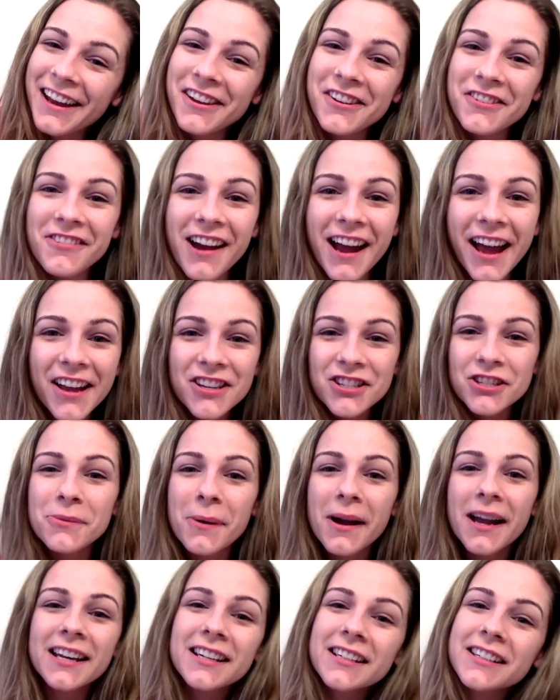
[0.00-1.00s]
I
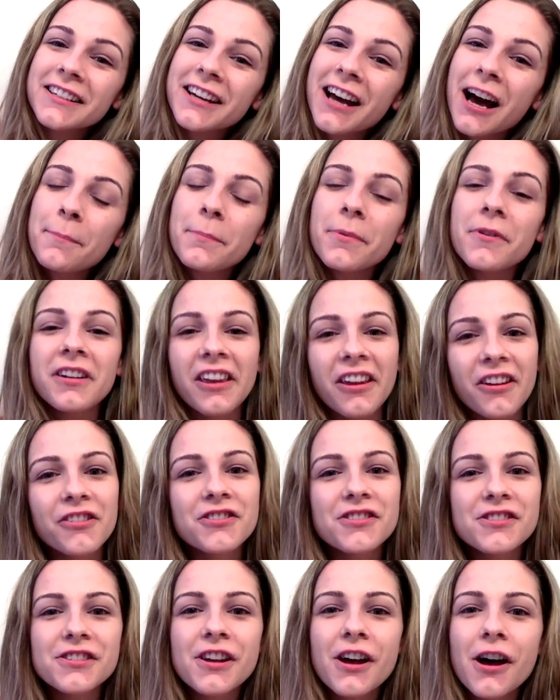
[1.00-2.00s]
graduated a couple
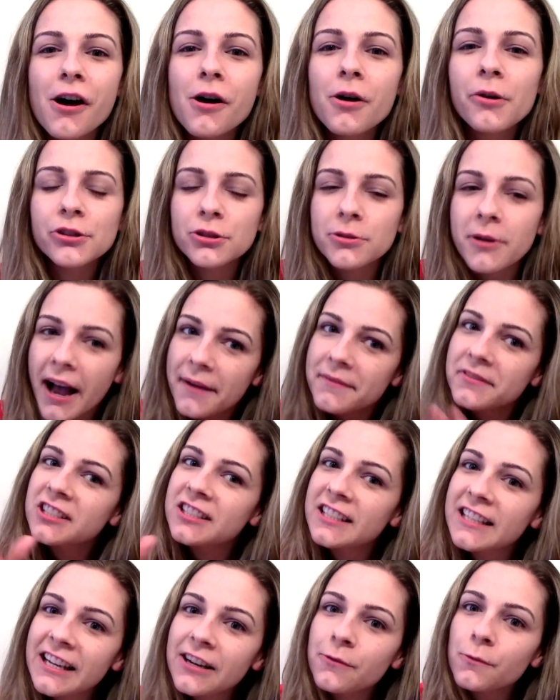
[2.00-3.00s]
years ago, so I've
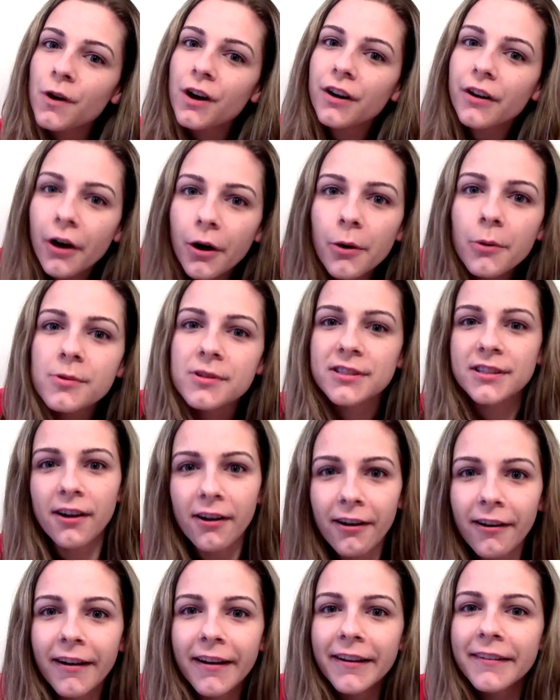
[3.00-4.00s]
seen what goes
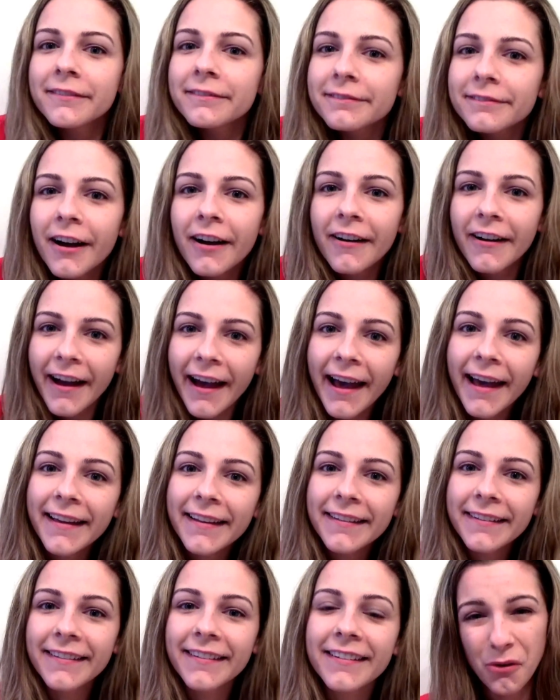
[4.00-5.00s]
on,
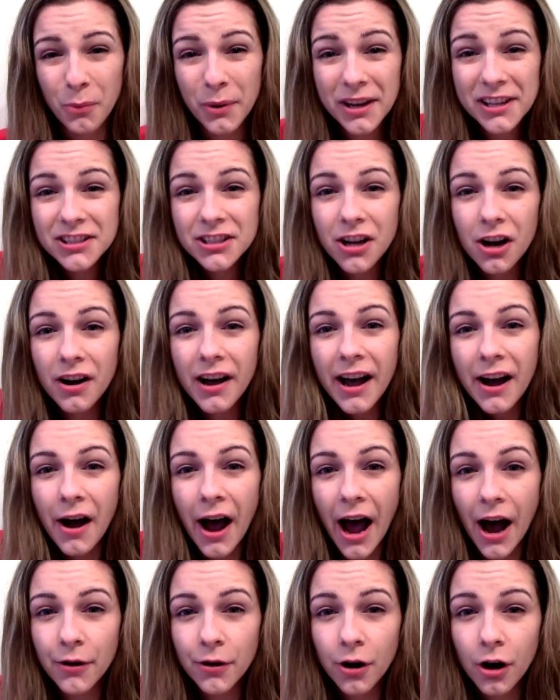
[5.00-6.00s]
alright? We saw how
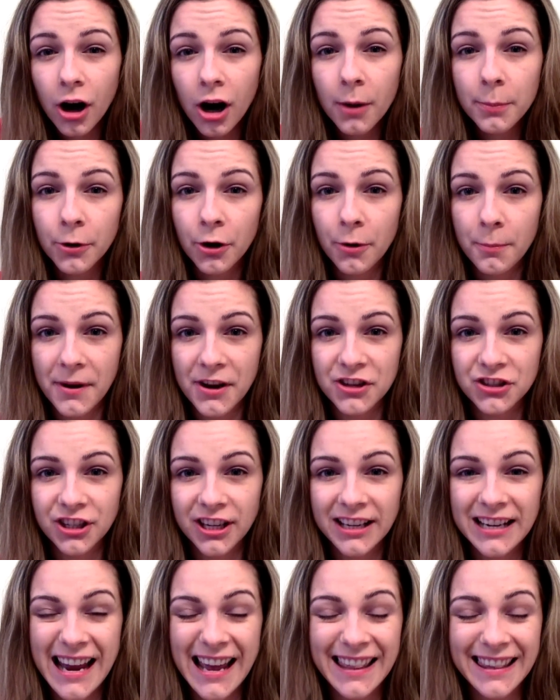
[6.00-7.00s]
alcohol
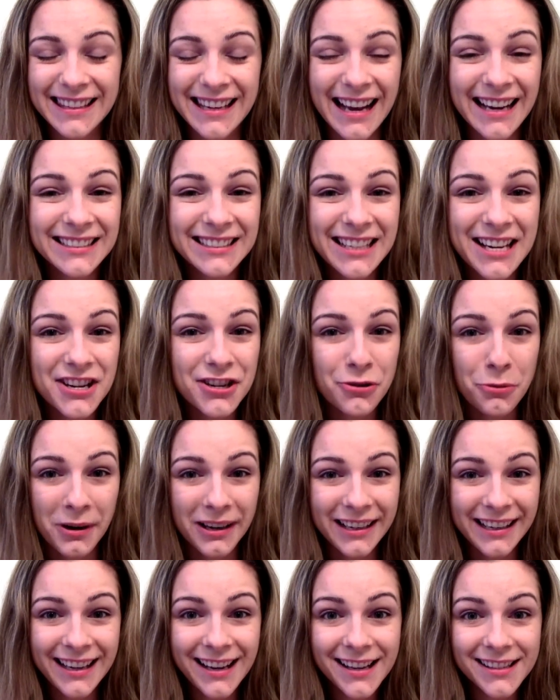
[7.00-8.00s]
prohibition in the
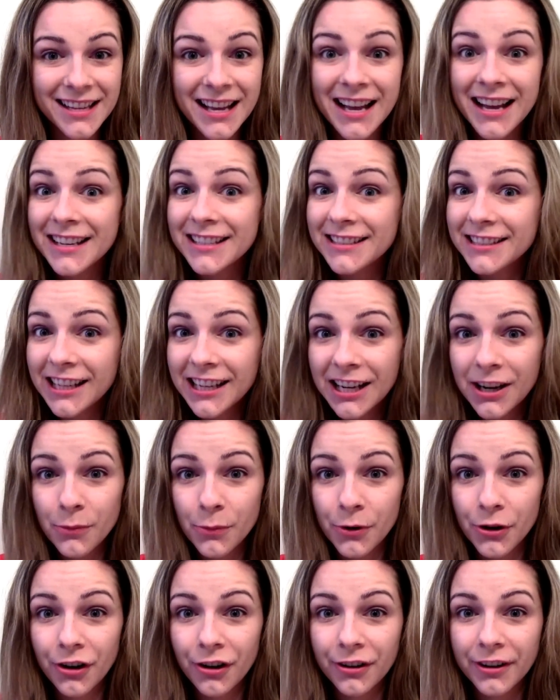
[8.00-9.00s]
1920s
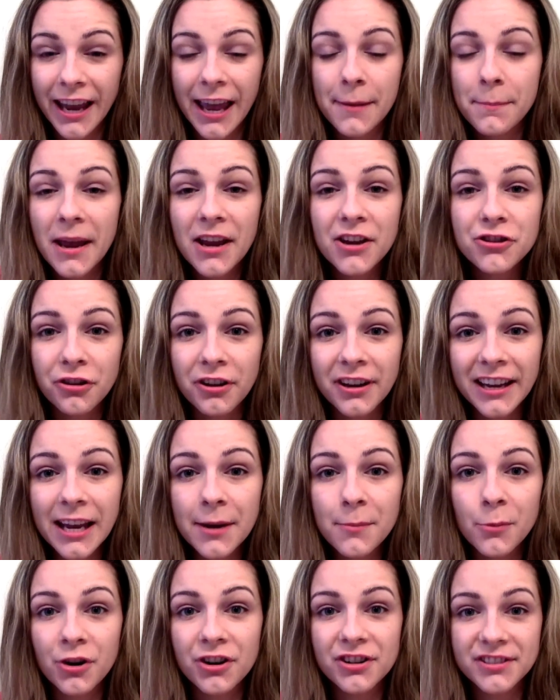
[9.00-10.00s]
didn't work and made
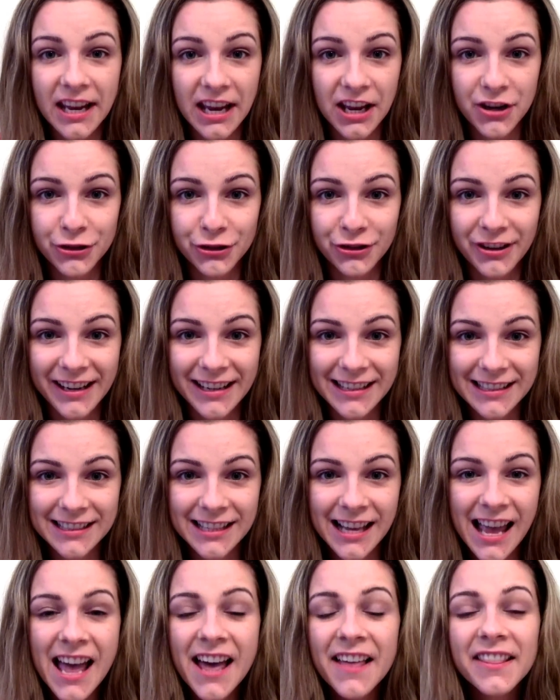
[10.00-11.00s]
drinking more
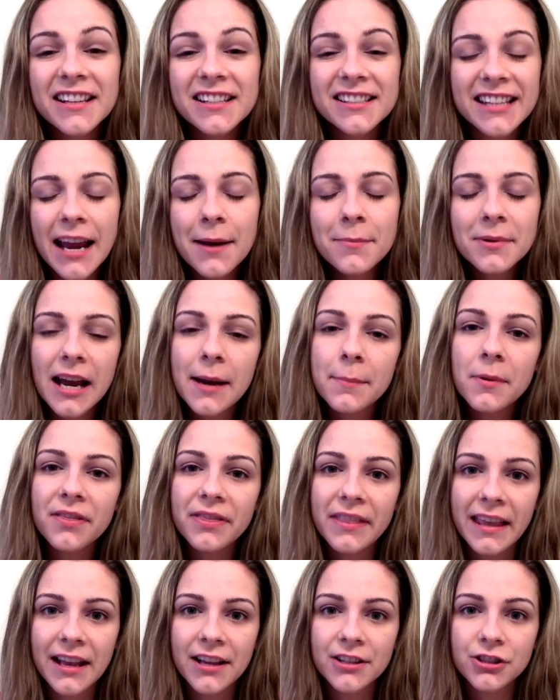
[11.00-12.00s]
dangerous. The same type
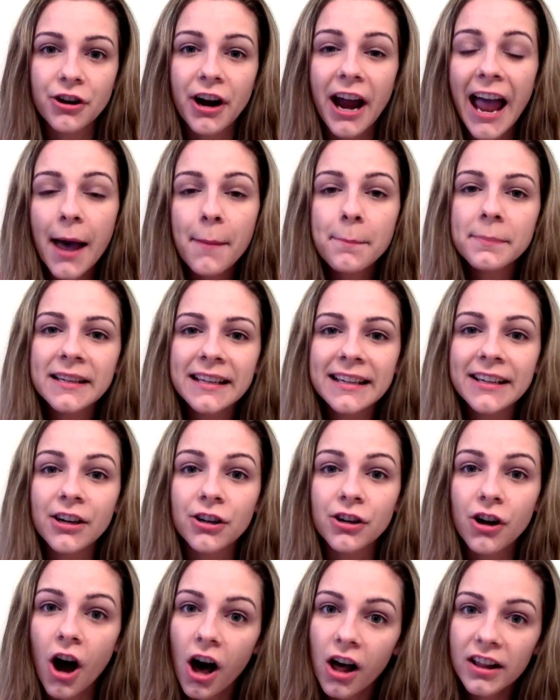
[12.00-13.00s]
of things are happening
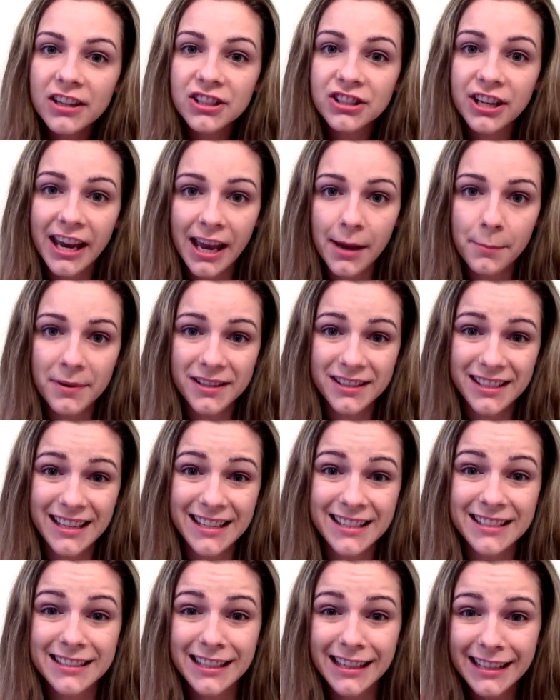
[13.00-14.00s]
on college
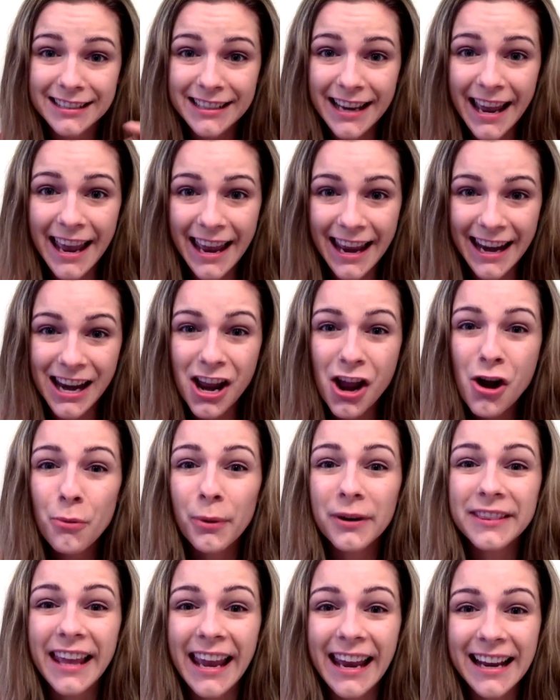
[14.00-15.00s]
campuses today
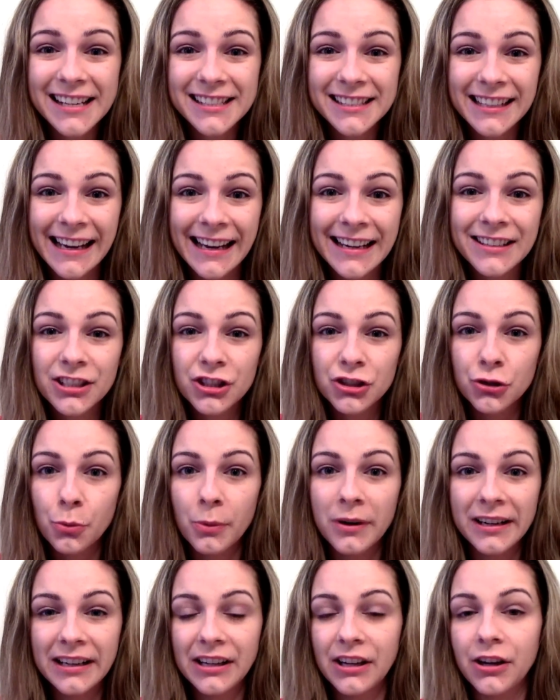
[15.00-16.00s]
with 18 to
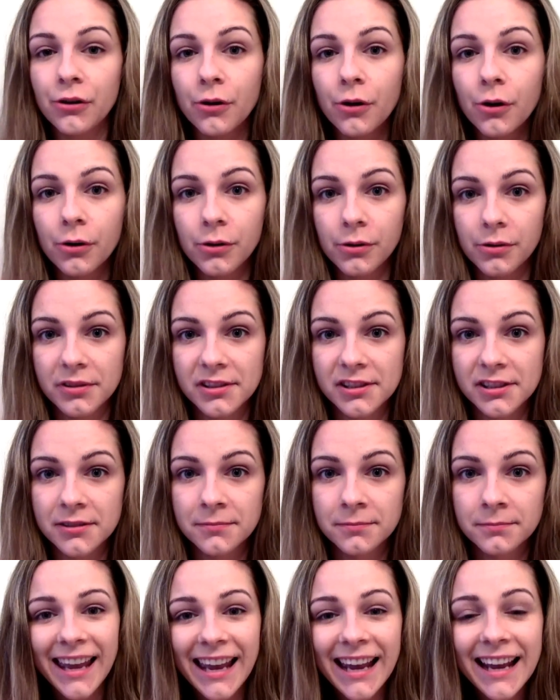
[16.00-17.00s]
20 year
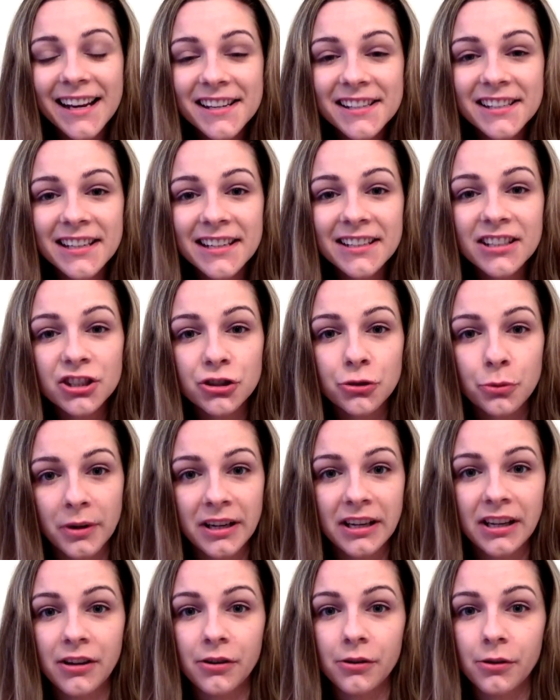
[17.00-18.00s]
olds. 18 to
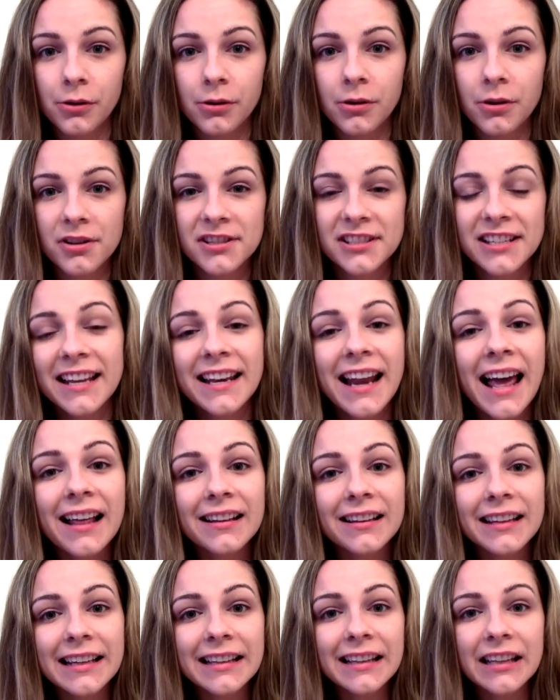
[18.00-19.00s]
20 year olds
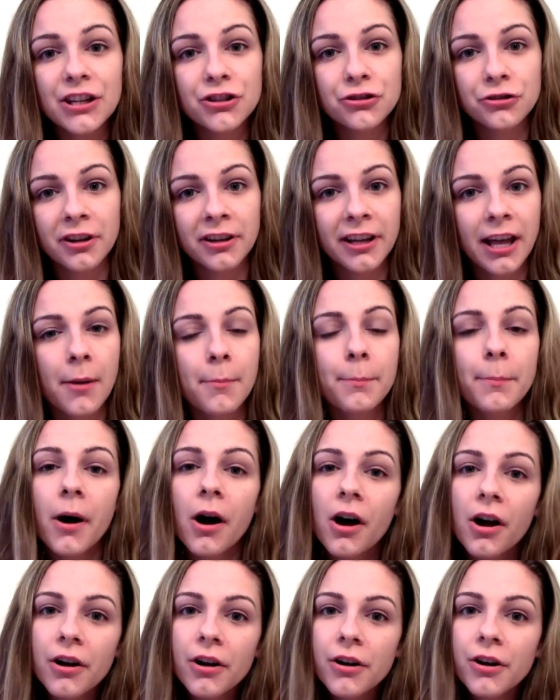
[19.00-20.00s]
cannot legally drink at
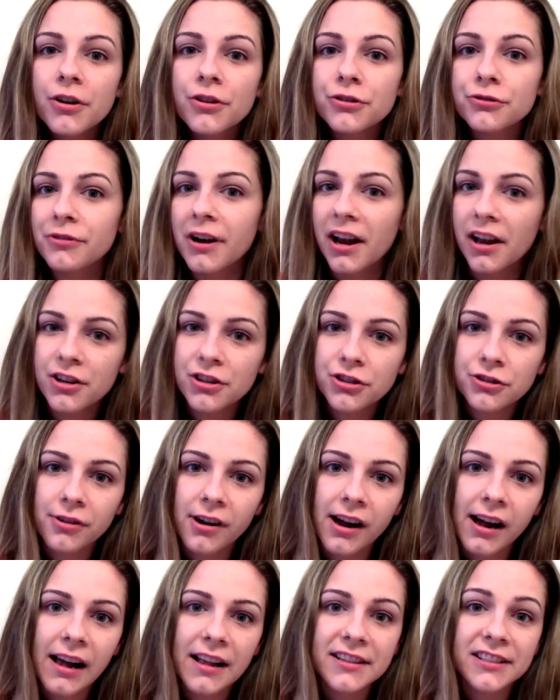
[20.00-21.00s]
bars,
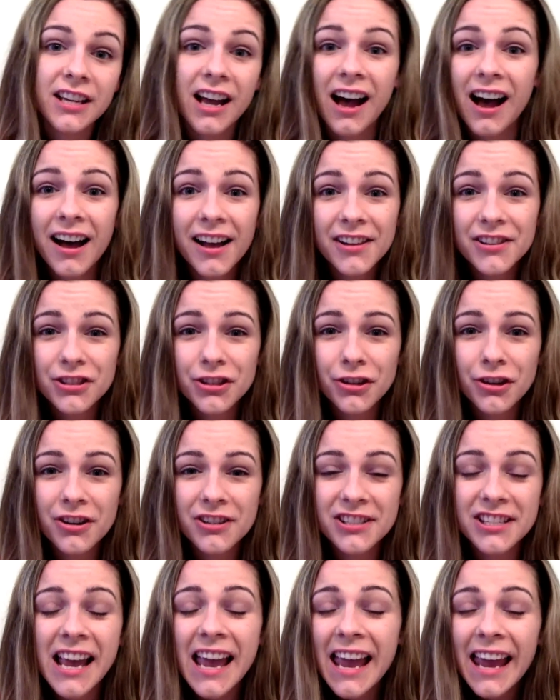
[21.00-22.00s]
restaurants,
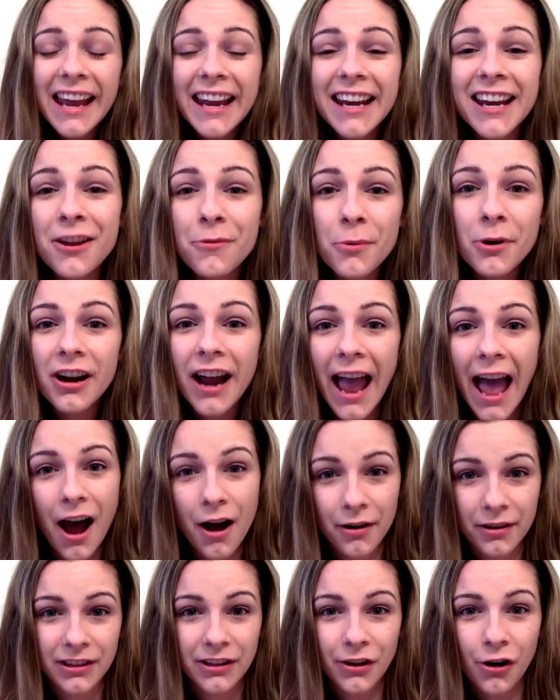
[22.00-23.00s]
concerts, anywhere
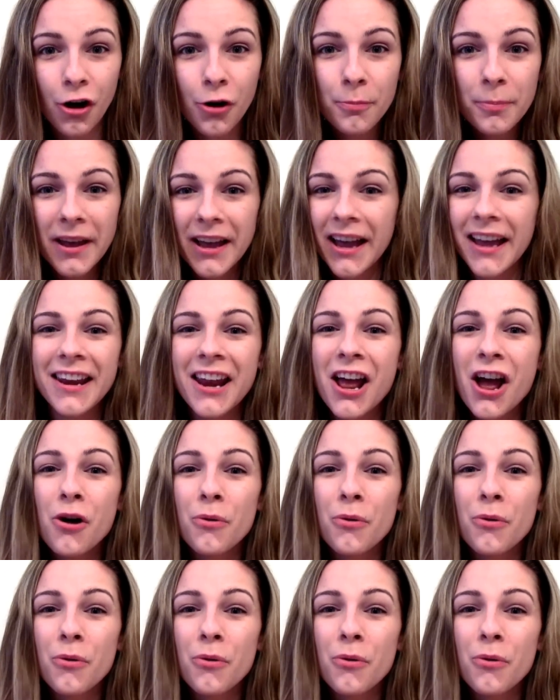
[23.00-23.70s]
out in the open